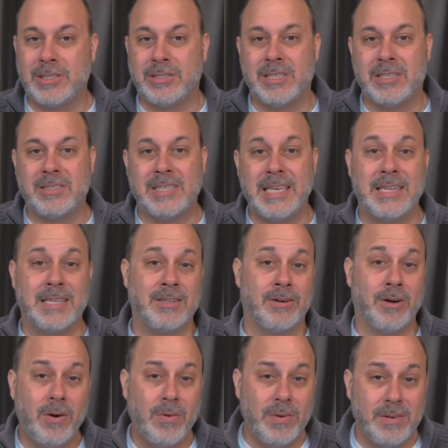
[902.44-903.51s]
succeed in
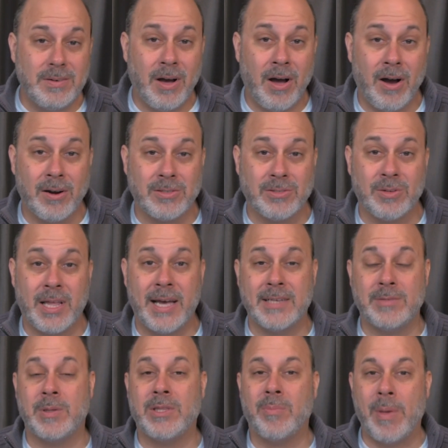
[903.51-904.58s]
their own hearts or
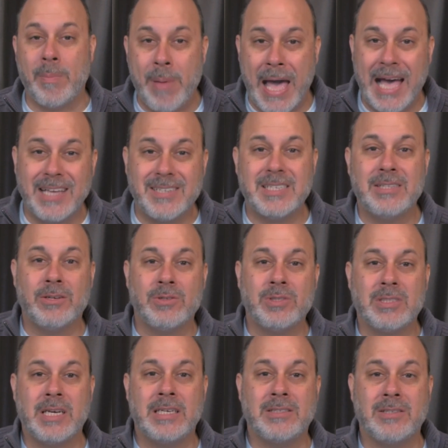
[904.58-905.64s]
lives, but they'll be passing those
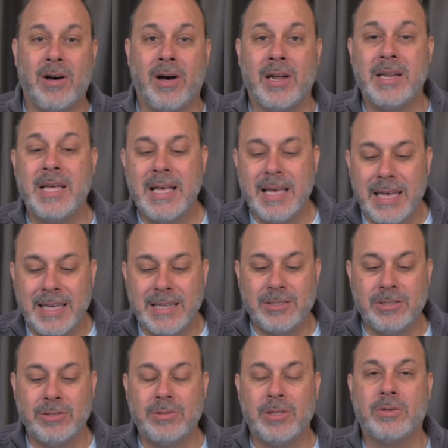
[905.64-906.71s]
things on
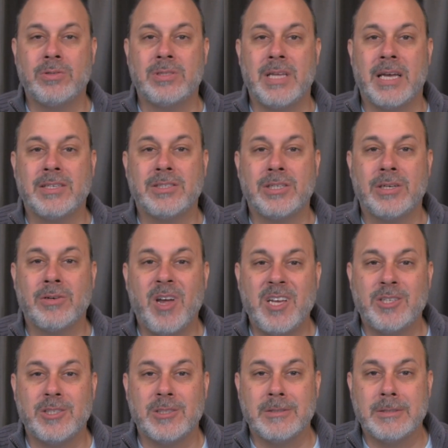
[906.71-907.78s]
into those next
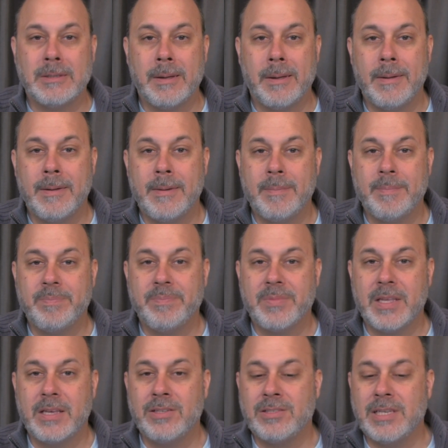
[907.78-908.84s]
generations.
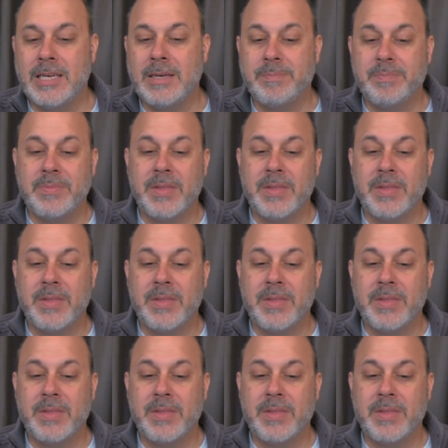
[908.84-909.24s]
You see,